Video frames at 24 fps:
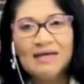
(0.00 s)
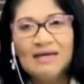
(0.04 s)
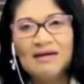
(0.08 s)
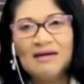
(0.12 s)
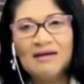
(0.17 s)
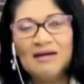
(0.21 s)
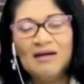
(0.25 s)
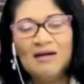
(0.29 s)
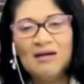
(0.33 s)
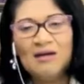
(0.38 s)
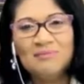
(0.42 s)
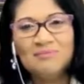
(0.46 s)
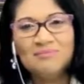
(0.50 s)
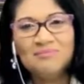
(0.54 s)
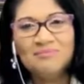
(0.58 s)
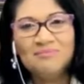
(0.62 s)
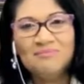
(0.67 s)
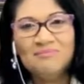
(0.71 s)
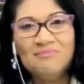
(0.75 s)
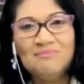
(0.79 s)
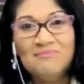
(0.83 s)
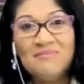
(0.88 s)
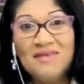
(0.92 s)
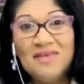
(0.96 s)
Um,
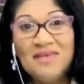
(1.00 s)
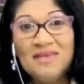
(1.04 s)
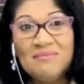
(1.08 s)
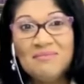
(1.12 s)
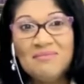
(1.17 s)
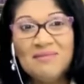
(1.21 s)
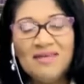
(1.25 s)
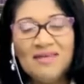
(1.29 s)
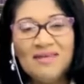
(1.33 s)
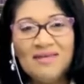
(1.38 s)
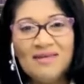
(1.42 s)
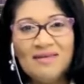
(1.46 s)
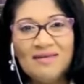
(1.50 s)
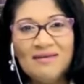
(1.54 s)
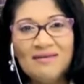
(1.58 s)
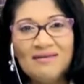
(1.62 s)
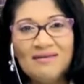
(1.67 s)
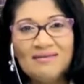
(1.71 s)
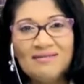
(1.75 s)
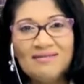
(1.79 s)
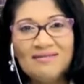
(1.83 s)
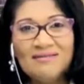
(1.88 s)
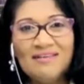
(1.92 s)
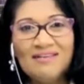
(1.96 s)
maybe
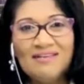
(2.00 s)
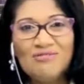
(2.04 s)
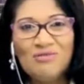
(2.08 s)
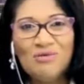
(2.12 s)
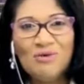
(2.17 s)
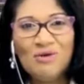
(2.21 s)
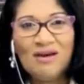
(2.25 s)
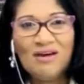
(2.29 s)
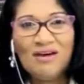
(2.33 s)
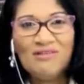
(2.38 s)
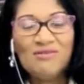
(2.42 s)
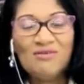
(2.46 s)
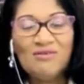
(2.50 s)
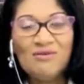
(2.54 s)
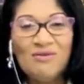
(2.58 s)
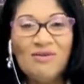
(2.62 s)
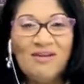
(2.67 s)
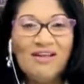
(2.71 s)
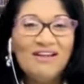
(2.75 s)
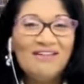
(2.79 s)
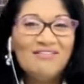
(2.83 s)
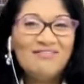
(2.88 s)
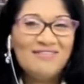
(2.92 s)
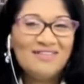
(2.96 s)
if you had
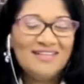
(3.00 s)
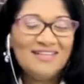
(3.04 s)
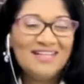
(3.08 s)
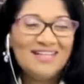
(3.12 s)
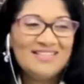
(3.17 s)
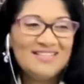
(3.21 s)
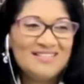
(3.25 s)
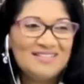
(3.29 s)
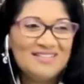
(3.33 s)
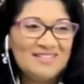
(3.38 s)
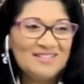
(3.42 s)
real finances,